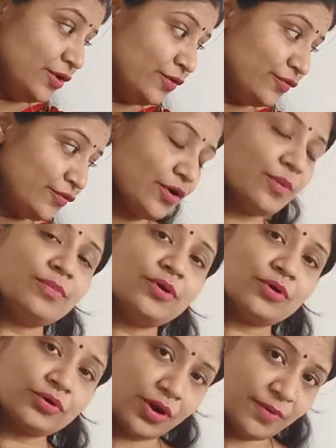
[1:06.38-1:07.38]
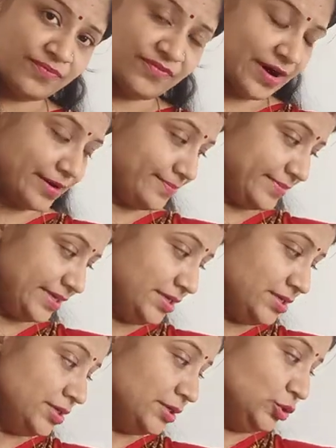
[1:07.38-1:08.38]
from crop
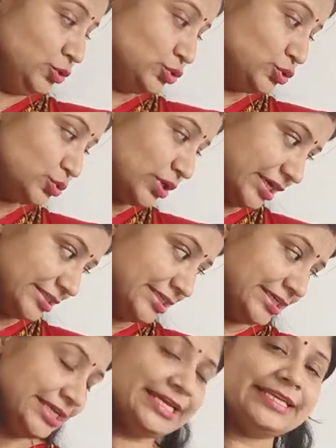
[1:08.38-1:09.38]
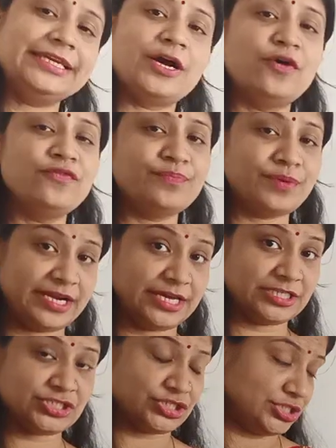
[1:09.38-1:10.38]
farming to other area of
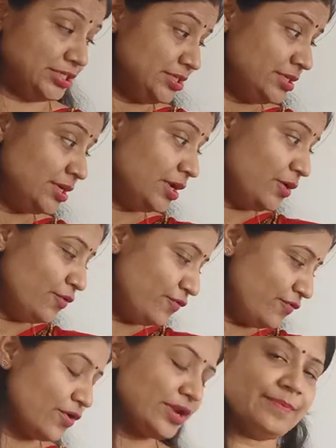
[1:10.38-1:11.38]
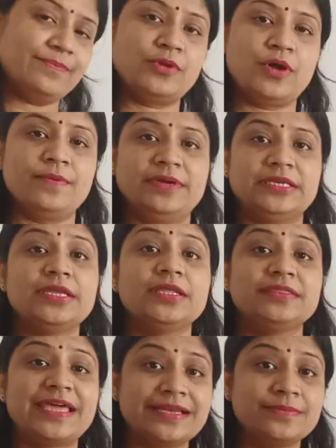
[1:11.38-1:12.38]
production for employment.
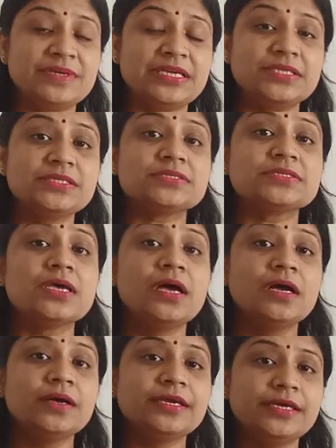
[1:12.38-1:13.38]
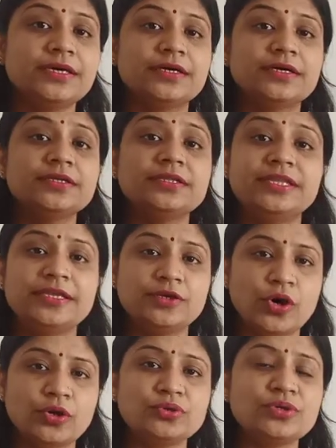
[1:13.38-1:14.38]
That means here they
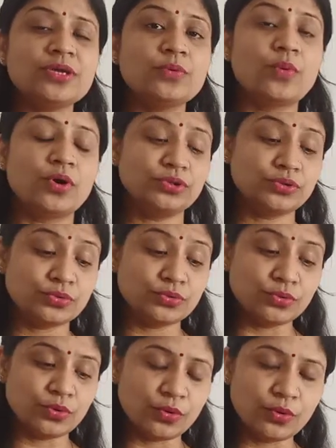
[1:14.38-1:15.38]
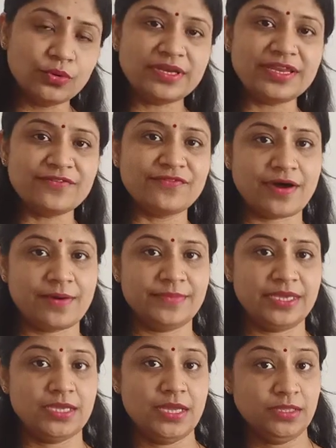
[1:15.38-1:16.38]
not only want to do only
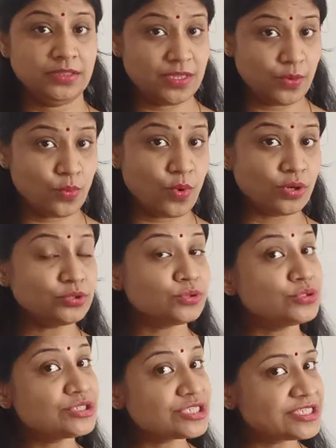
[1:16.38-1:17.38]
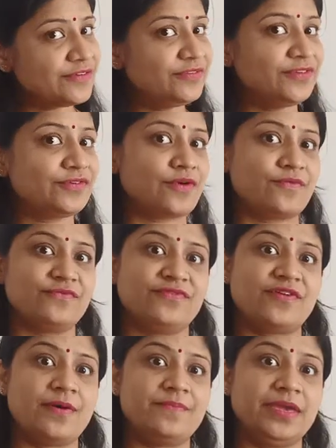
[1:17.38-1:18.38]
farming, they want to shift from
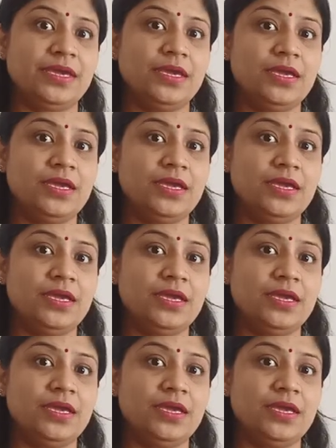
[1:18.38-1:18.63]
farming